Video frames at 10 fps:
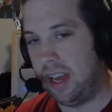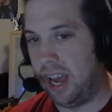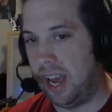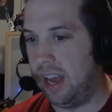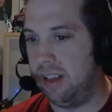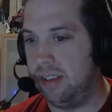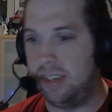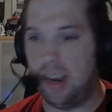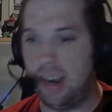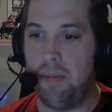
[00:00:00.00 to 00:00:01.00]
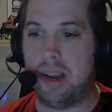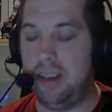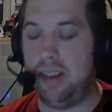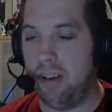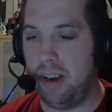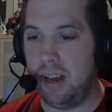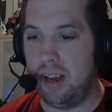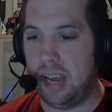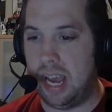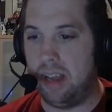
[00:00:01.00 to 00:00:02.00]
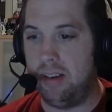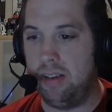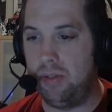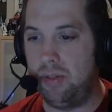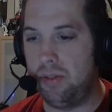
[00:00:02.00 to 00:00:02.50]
and souring bacteria, and